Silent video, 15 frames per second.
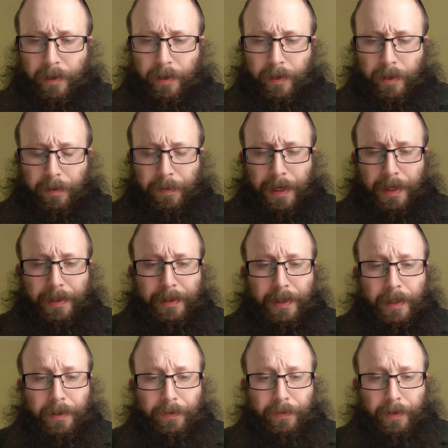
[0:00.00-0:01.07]
mindset
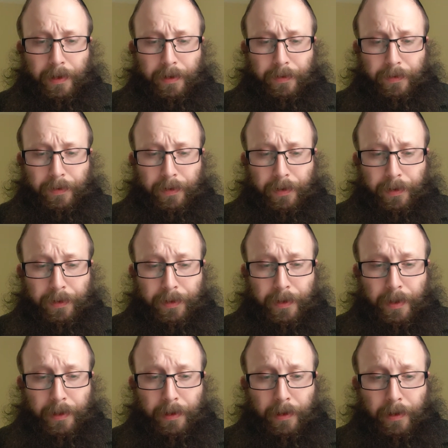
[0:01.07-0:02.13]
of those
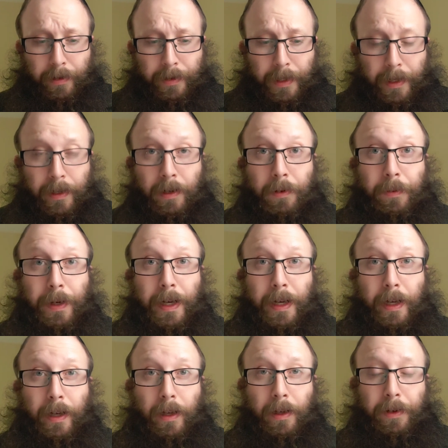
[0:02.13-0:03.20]
that are taken
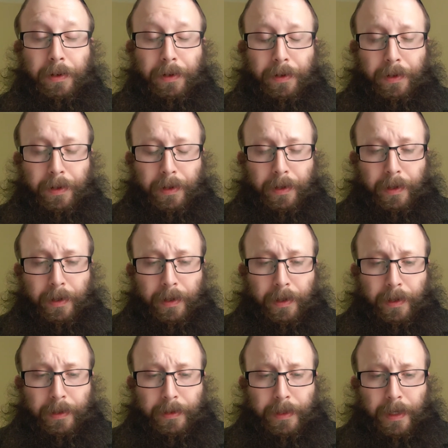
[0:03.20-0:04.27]
away
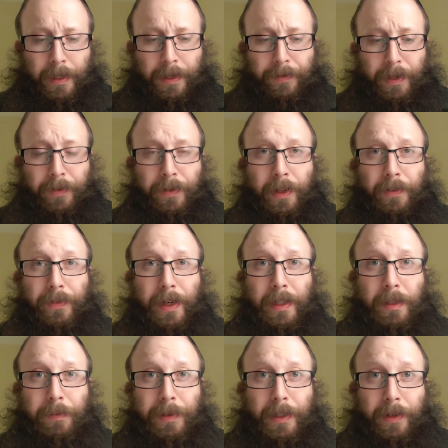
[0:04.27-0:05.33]
is that even if they
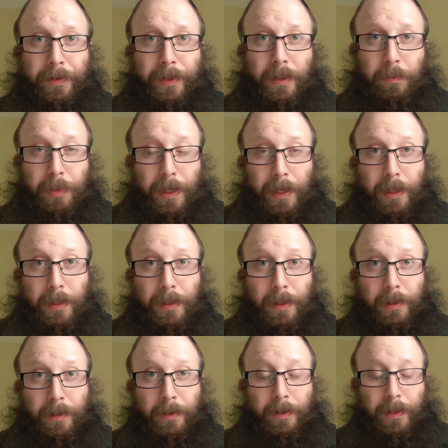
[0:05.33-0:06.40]
find themselves in the pit,
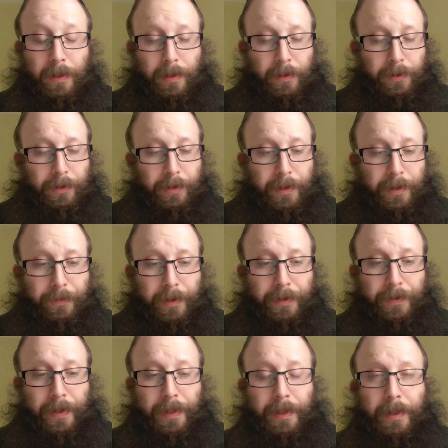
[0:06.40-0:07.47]
like Joseph was
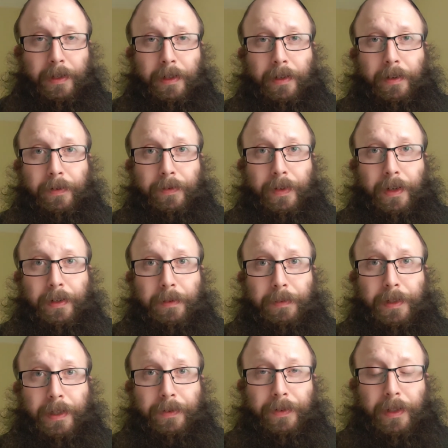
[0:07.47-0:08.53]
found
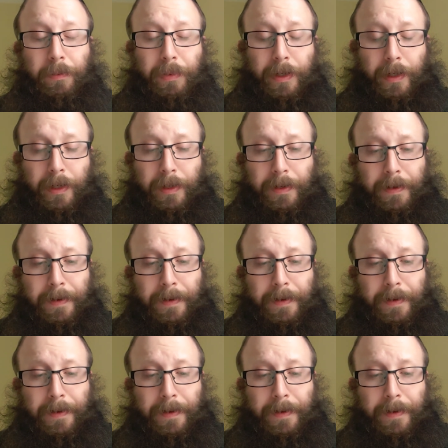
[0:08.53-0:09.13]
himself in the pit,